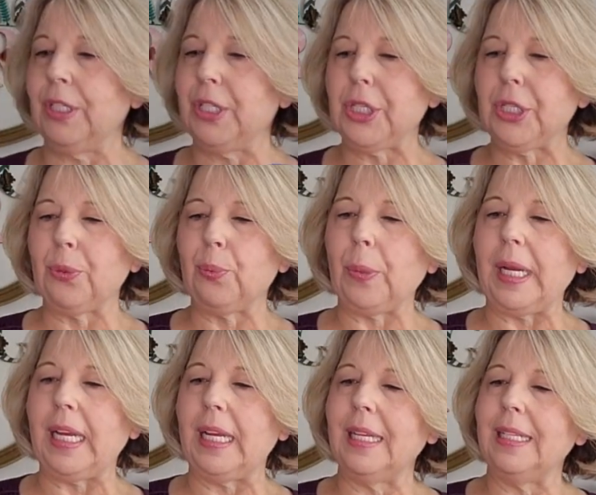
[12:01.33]

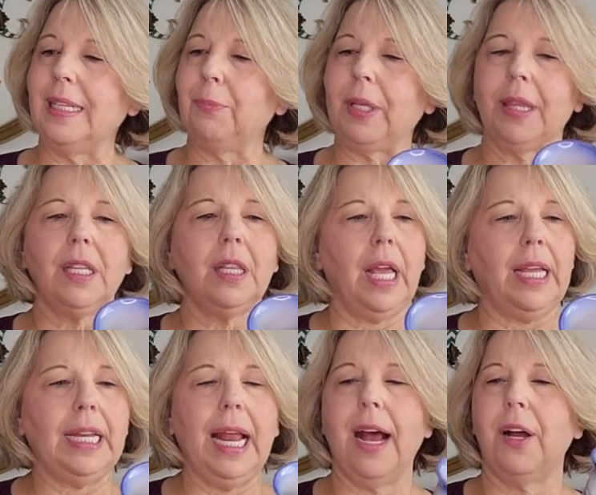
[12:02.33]
serene with the
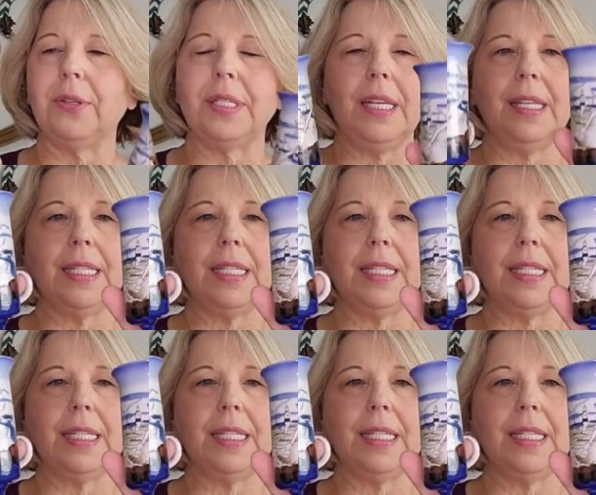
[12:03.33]
lighthouse and the